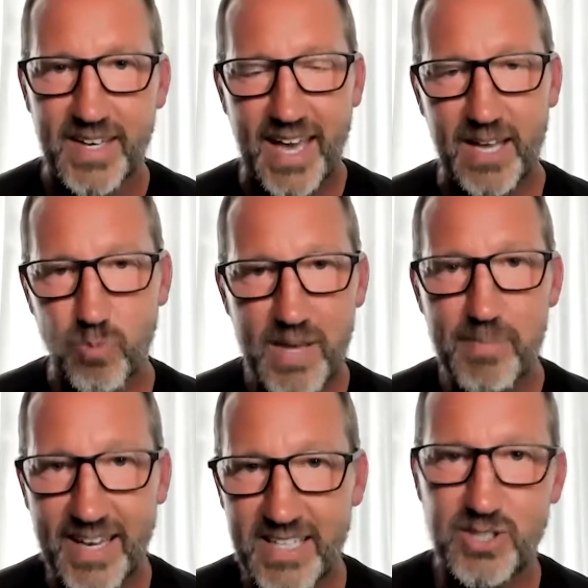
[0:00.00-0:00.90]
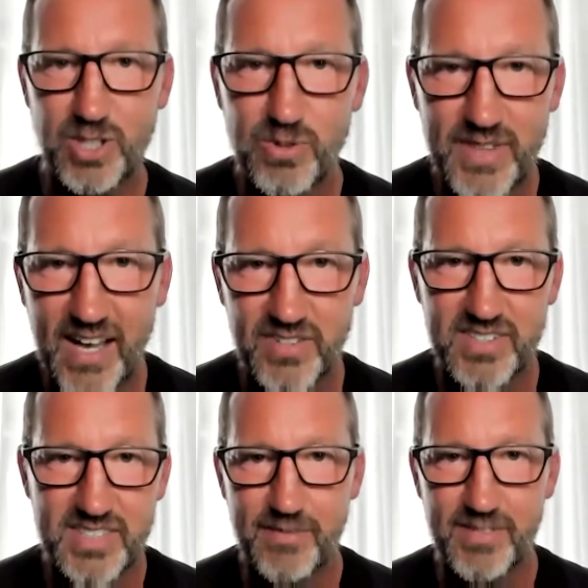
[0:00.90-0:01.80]
And way back in
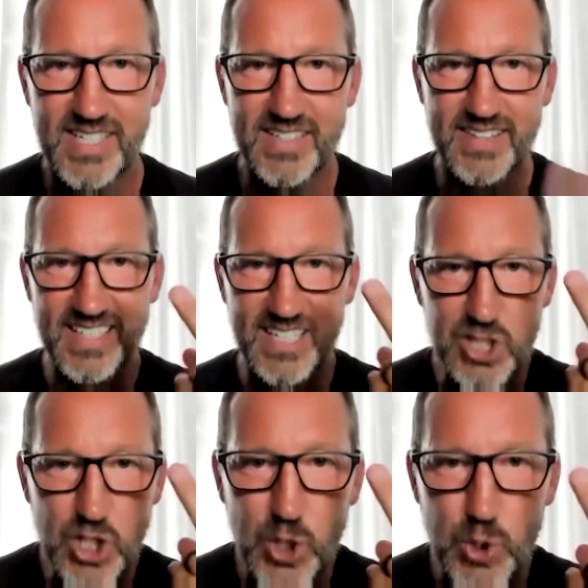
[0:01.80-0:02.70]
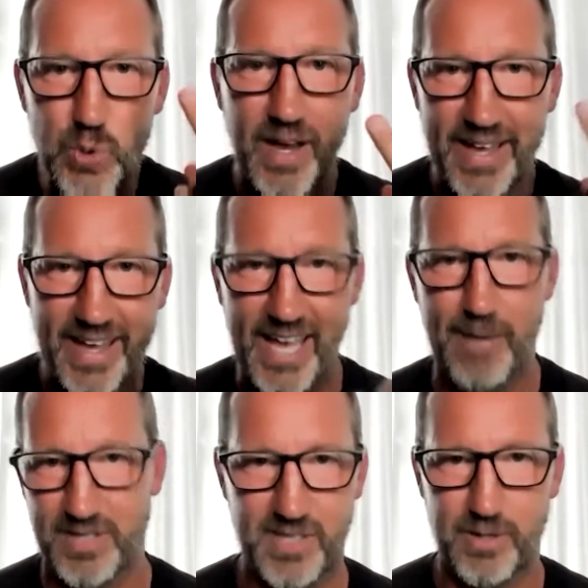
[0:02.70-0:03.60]
2017, they did two
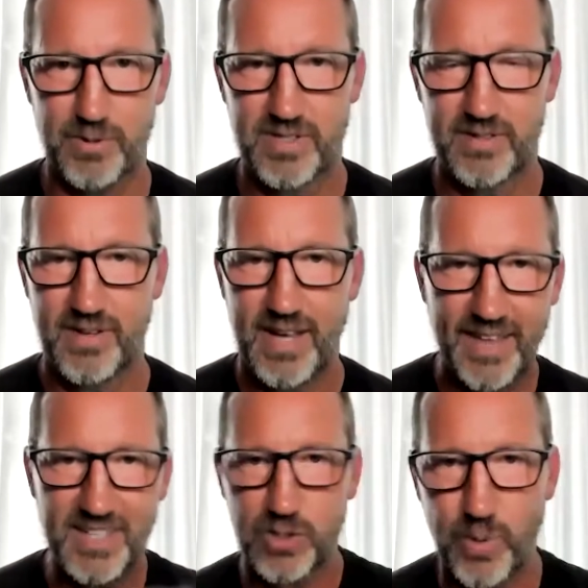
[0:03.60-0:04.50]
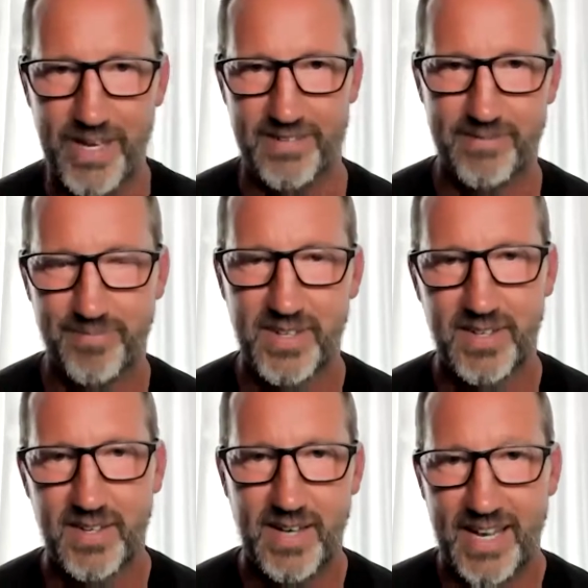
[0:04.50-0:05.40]
episodes and then quit.
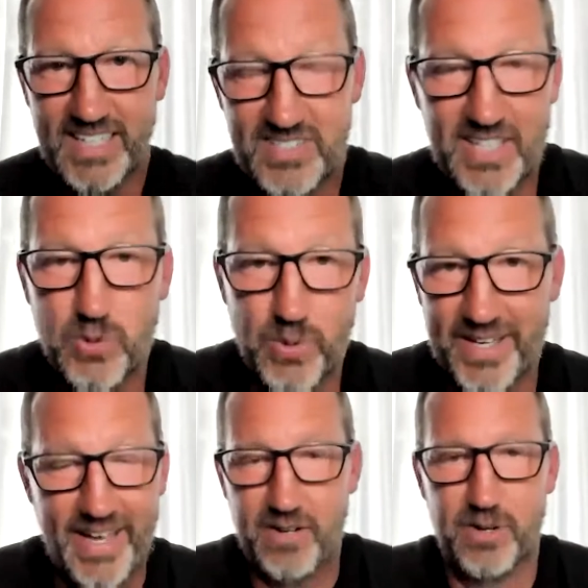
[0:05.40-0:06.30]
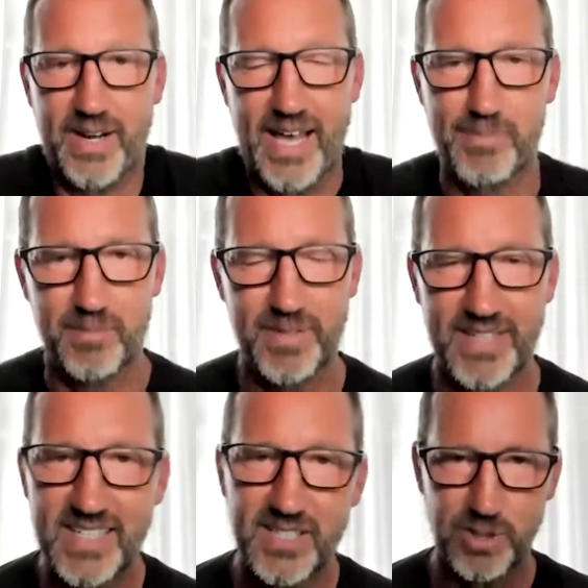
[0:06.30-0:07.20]
I guess they quit. I don't know what happened, but
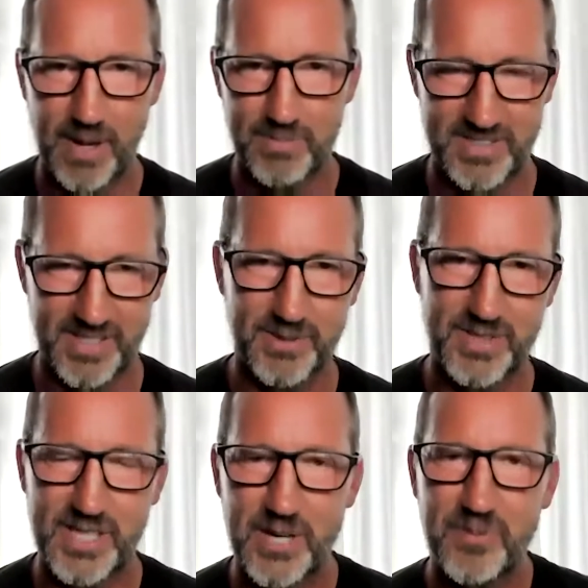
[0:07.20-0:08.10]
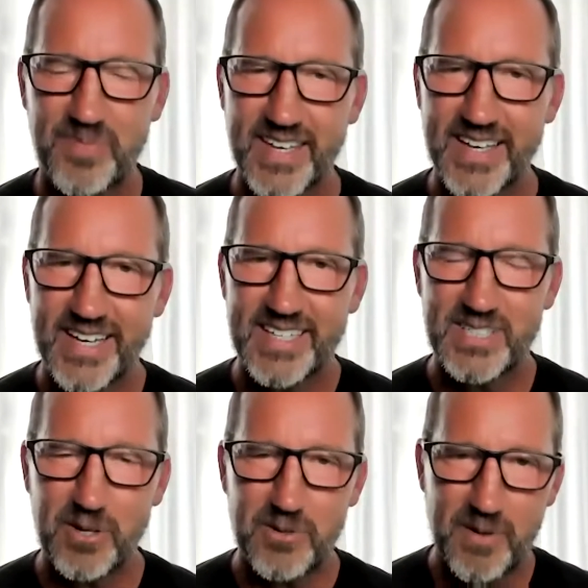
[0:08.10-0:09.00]
they did two episodes. So,
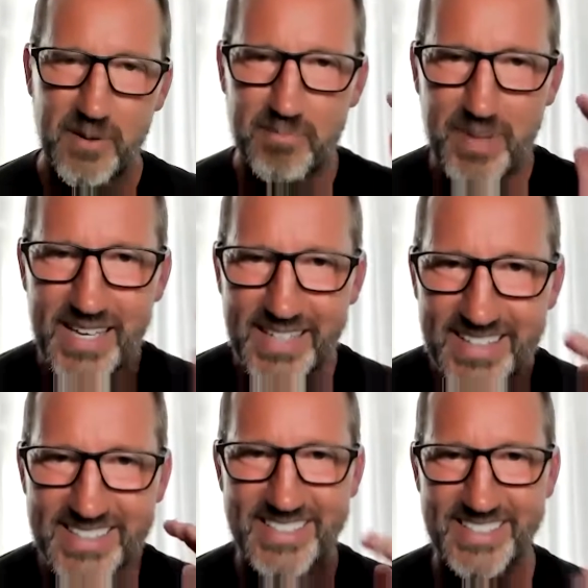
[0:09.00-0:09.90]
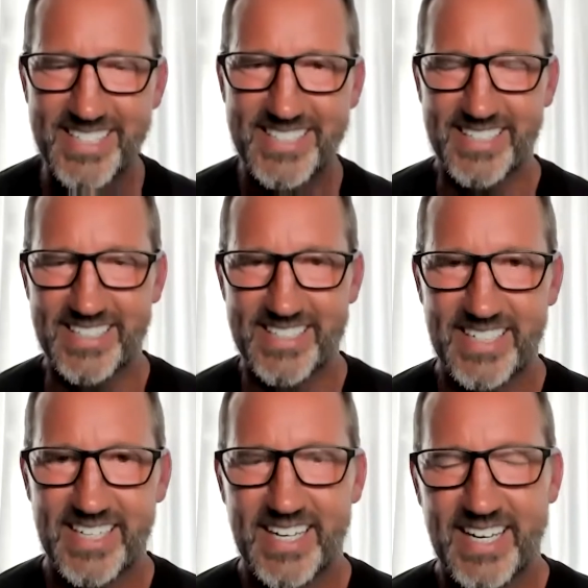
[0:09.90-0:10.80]
so be consistent.
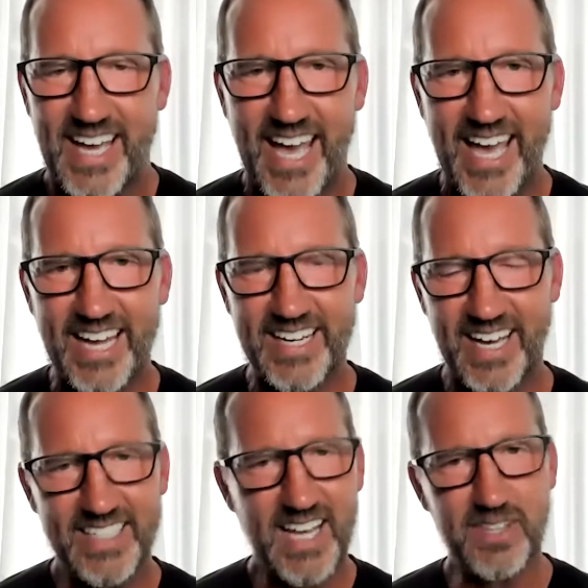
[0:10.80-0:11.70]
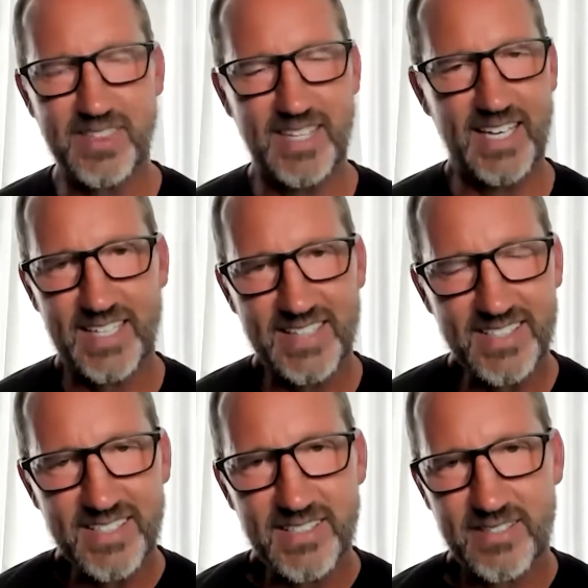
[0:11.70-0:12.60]
And another thing, and
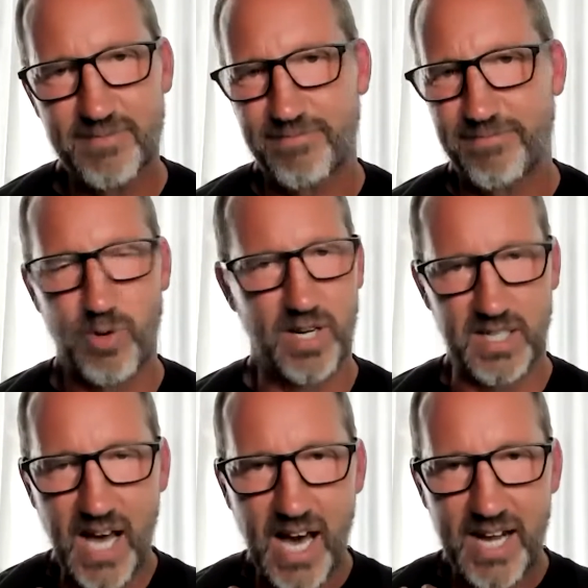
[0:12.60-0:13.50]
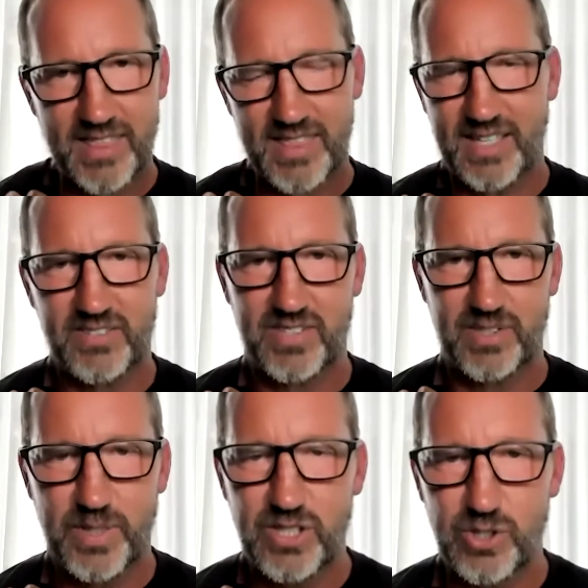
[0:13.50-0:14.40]
this is for a lot of things that
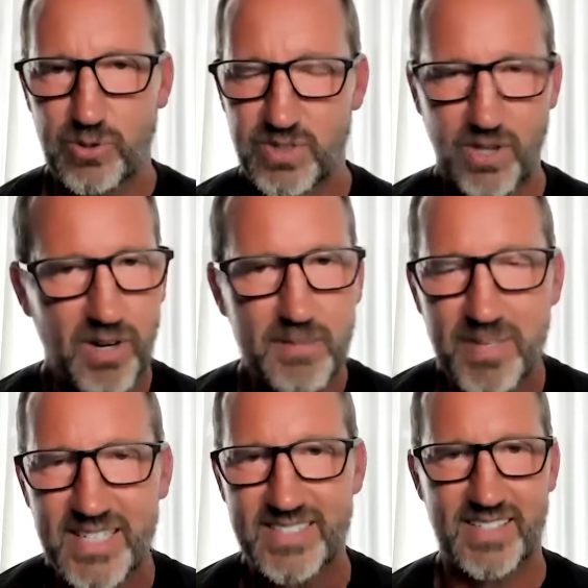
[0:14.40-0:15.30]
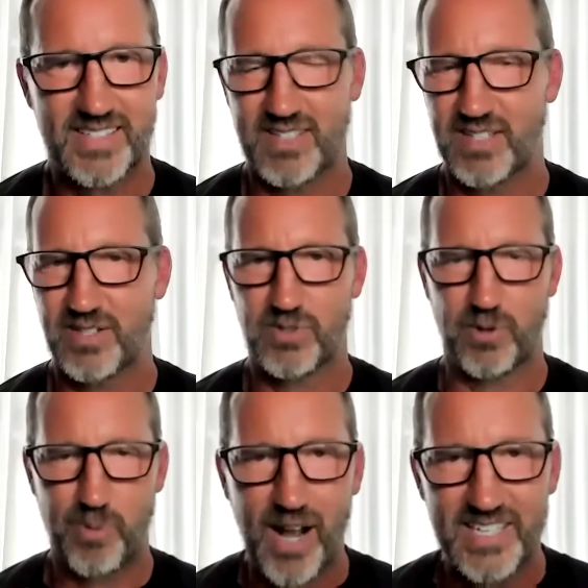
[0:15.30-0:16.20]
we do, starting businesses or
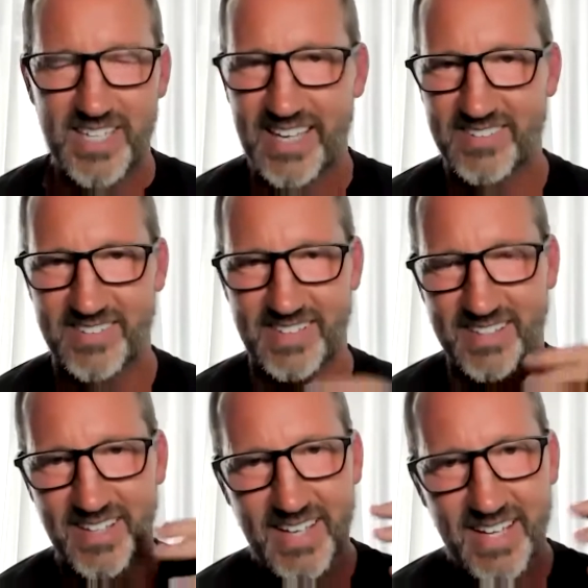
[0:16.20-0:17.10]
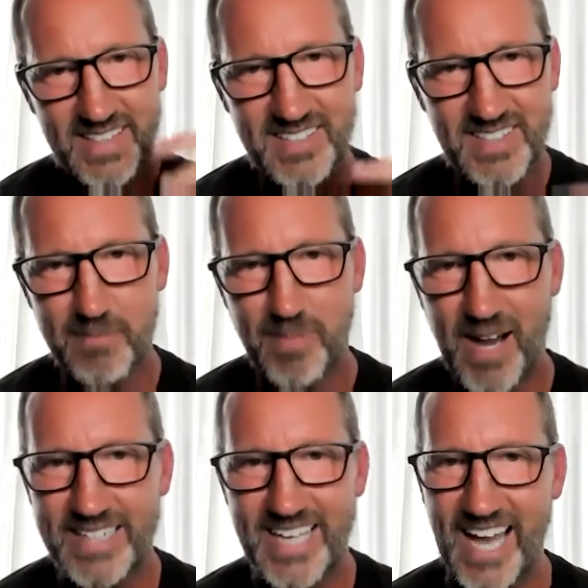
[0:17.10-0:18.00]
projects and things like
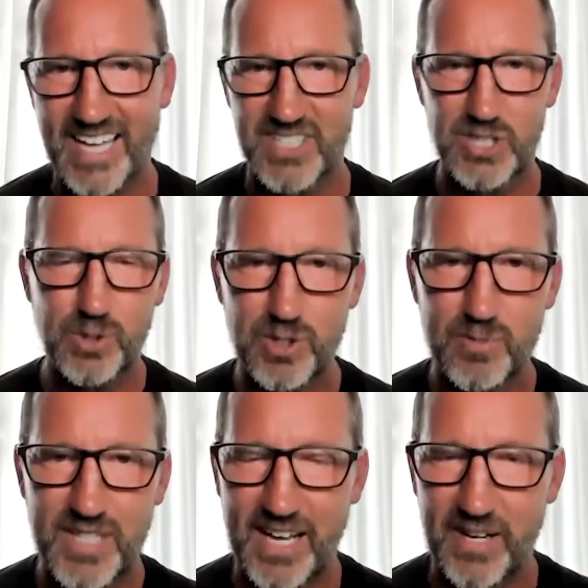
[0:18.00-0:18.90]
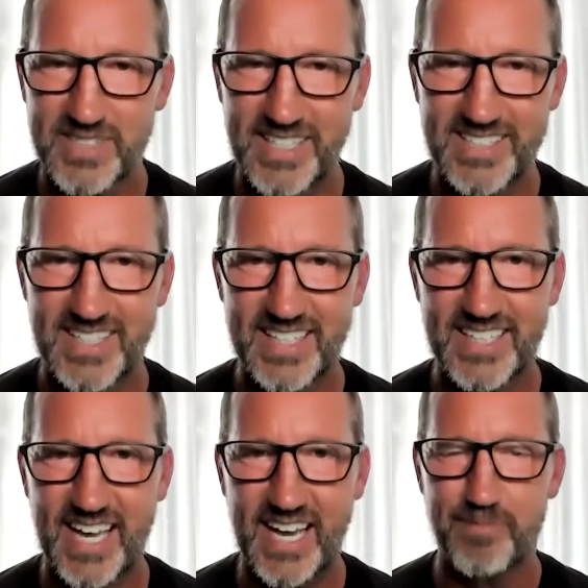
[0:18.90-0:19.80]
podcasts, YouTube channels, things like
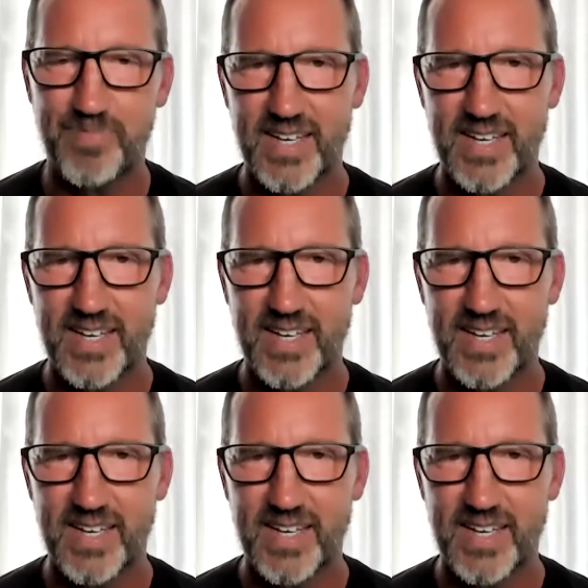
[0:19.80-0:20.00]
that.